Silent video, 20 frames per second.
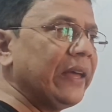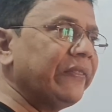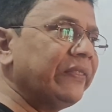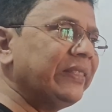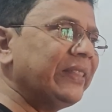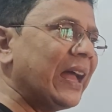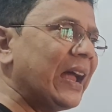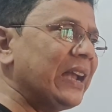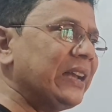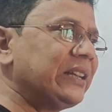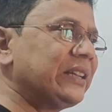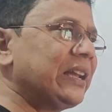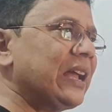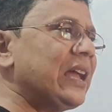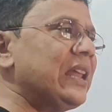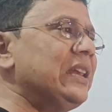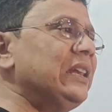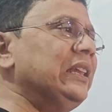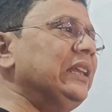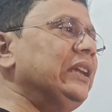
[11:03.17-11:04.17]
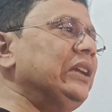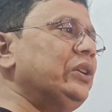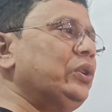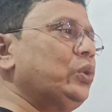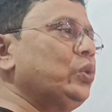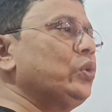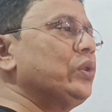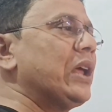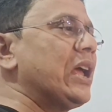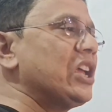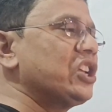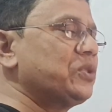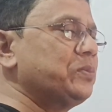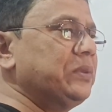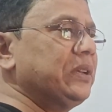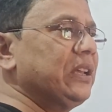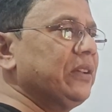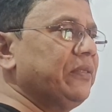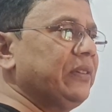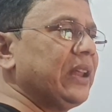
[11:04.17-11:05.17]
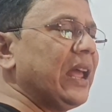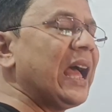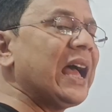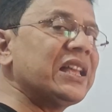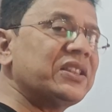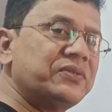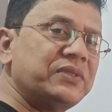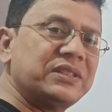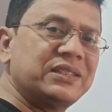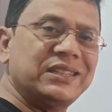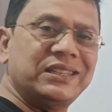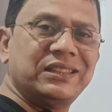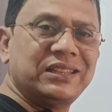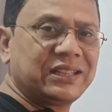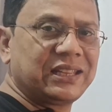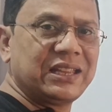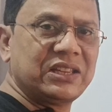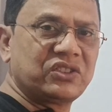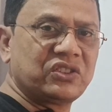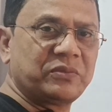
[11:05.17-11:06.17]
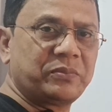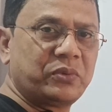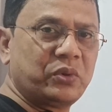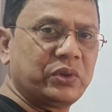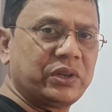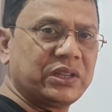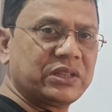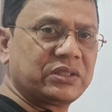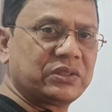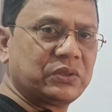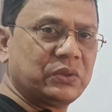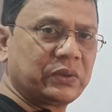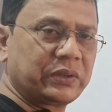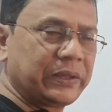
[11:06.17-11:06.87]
and that can lead to rash behavior, as we see in the case of Brutus.